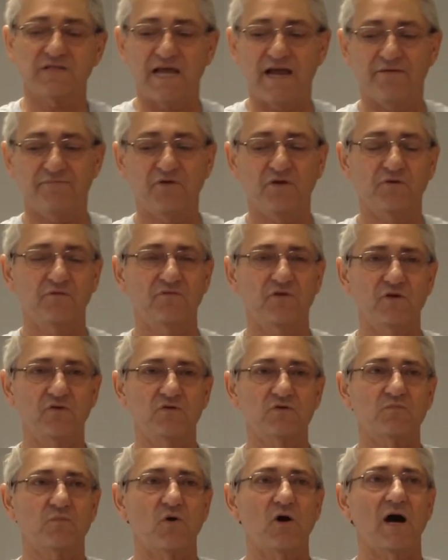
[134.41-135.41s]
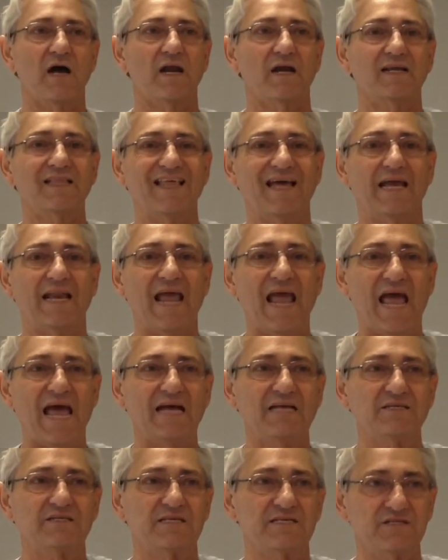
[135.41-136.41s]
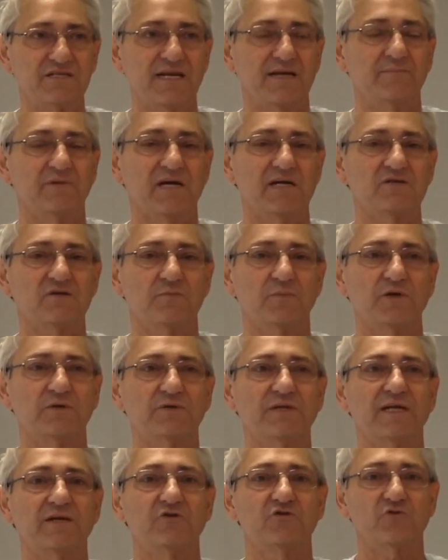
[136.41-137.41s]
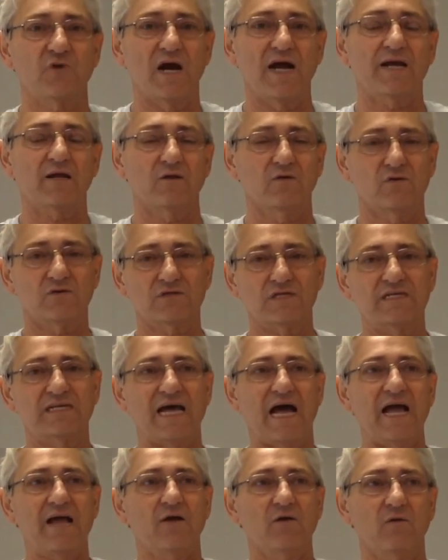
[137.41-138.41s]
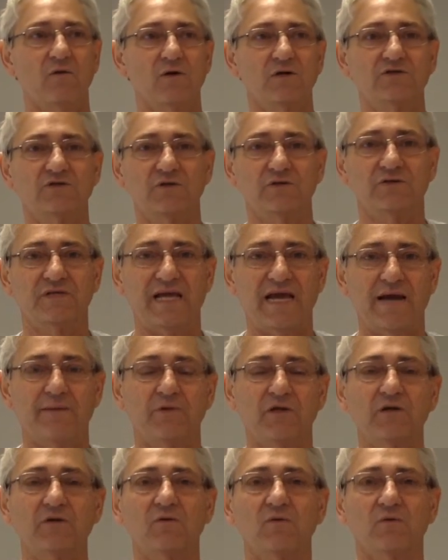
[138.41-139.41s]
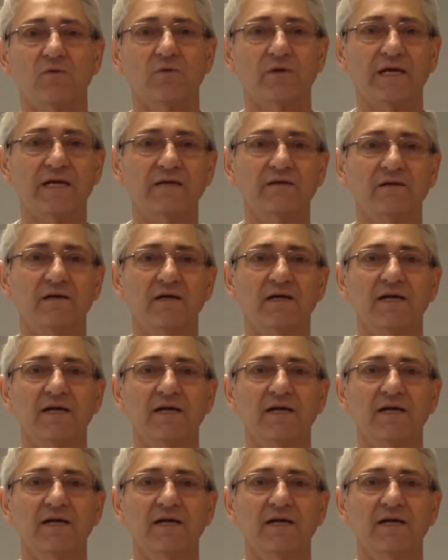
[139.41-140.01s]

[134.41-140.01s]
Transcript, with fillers: after you've used product that has the stabilizer built in, trichlors and dichlors, your tablet chlorine,